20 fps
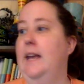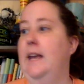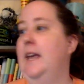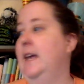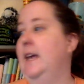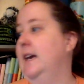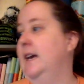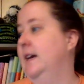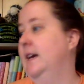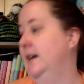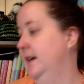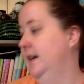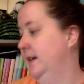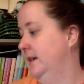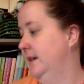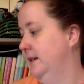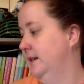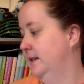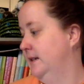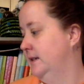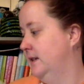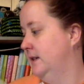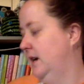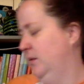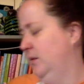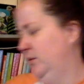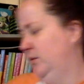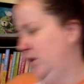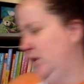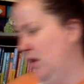and
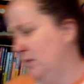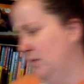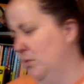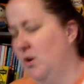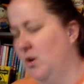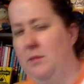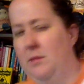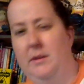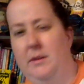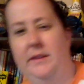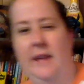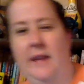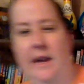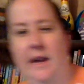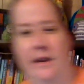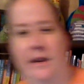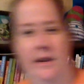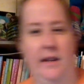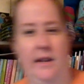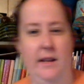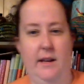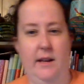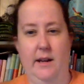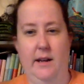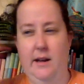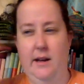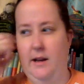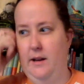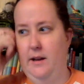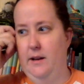I will talk more about that
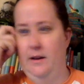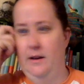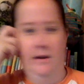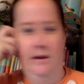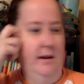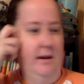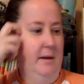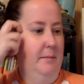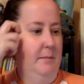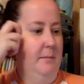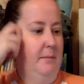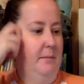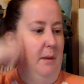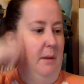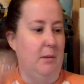in um, my